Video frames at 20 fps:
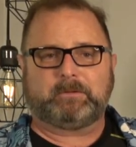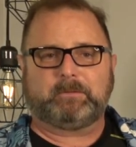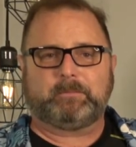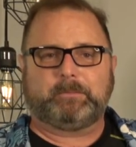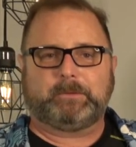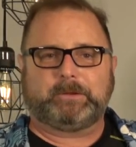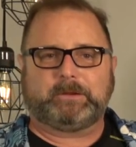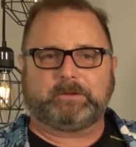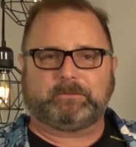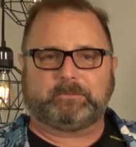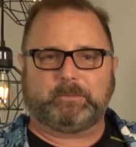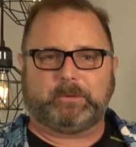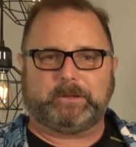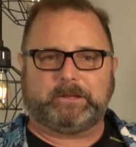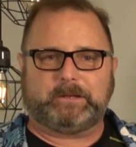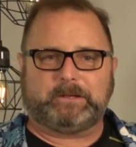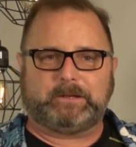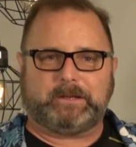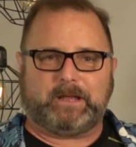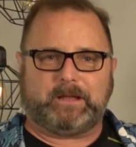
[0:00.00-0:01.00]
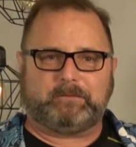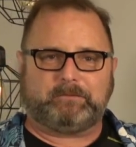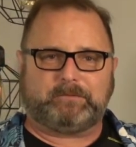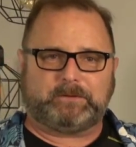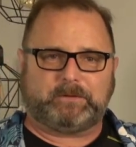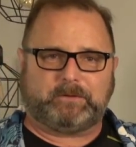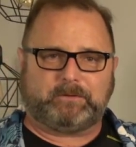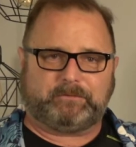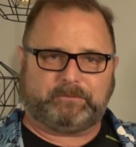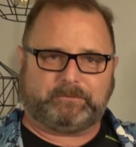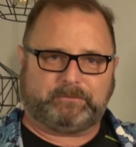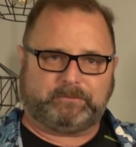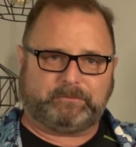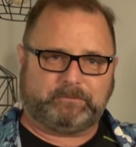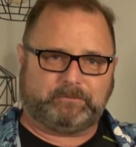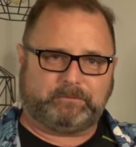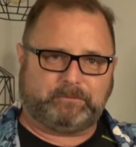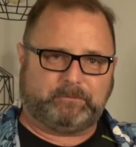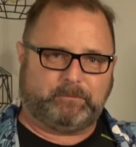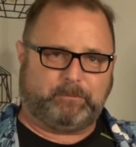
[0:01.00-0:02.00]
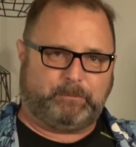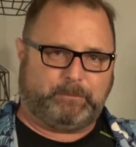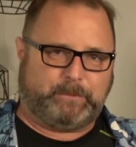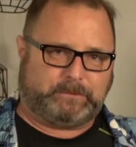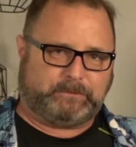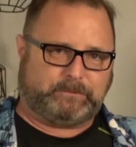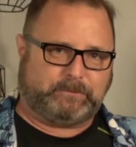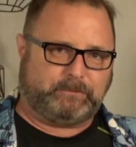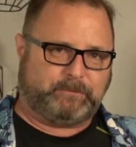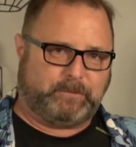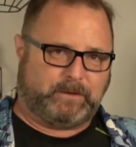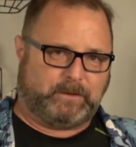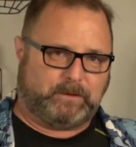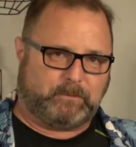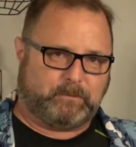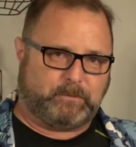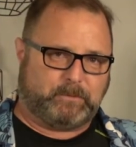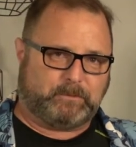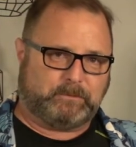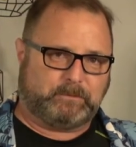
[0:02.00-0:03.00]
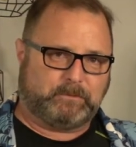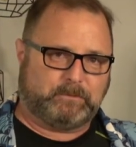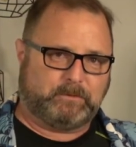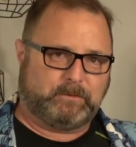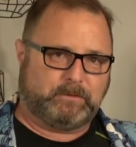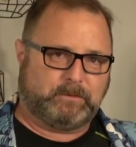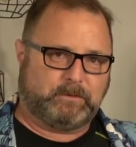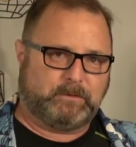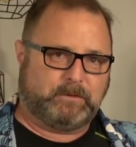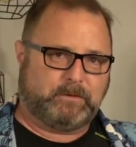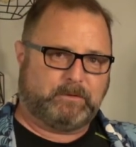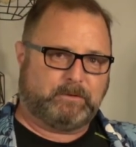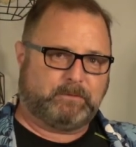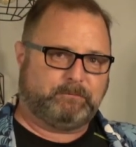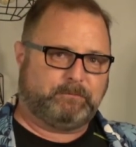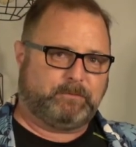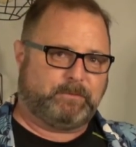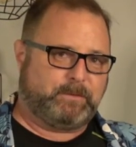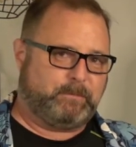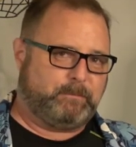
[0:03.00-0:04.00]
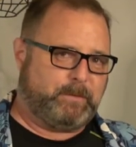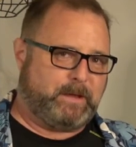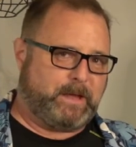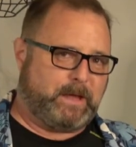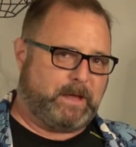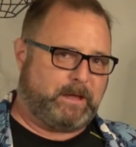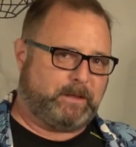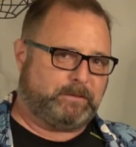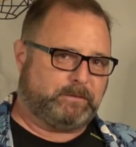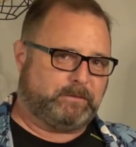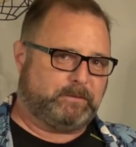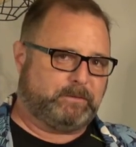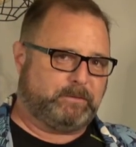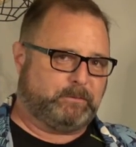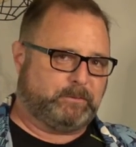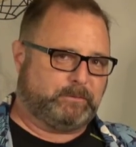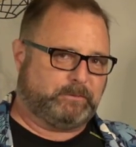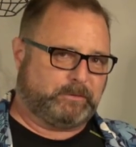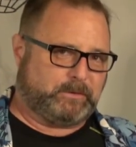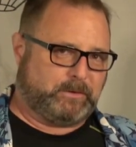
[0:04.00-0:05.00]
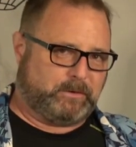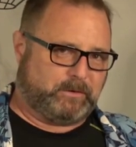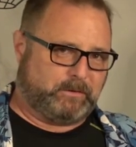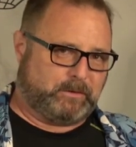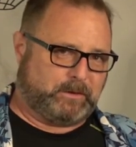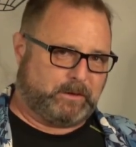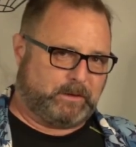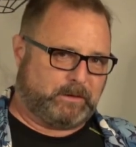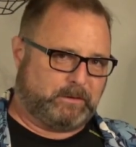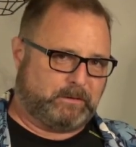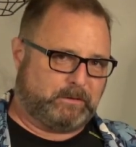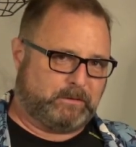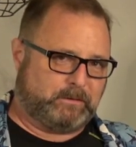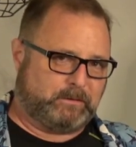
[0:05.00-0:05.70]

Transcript: because we didn't have enough bits available for the math that was occurring